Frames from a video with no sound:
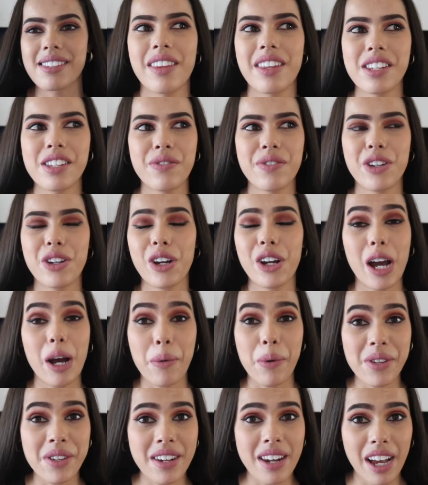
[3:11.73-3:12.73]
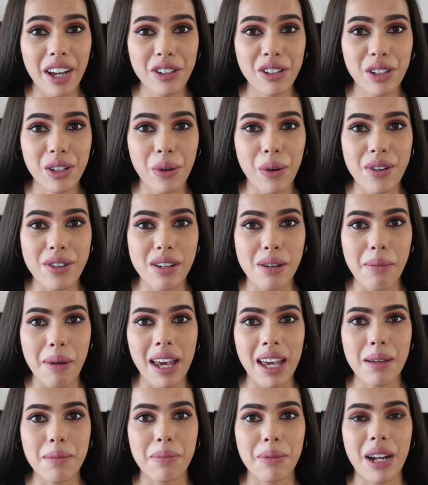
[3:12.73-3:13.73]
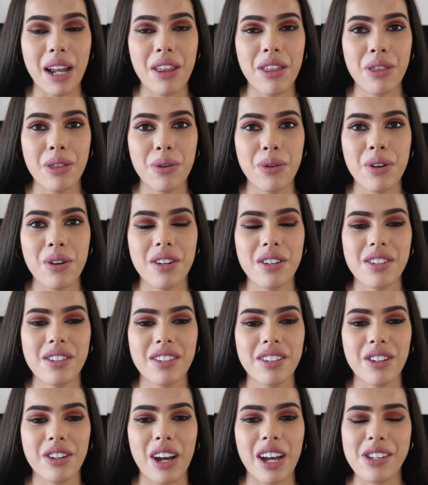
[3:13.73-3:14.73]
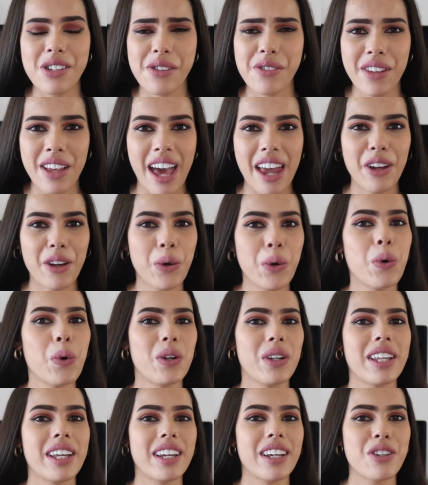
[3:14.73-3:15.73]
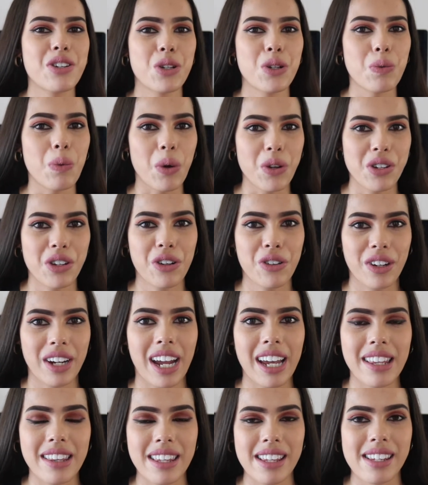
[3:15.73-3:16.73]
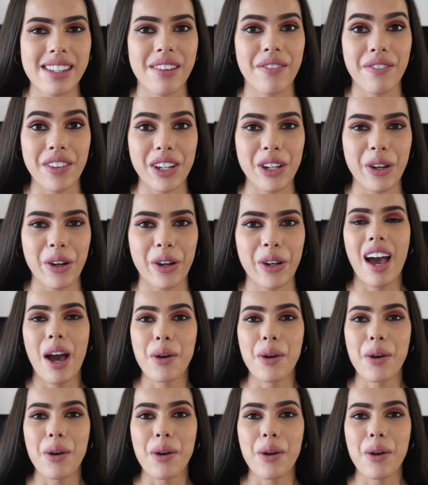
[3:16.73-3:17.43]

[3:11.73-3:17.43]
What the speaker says: This video I wasn't actually going to make, but I thought, I just had a calling to want to create this video.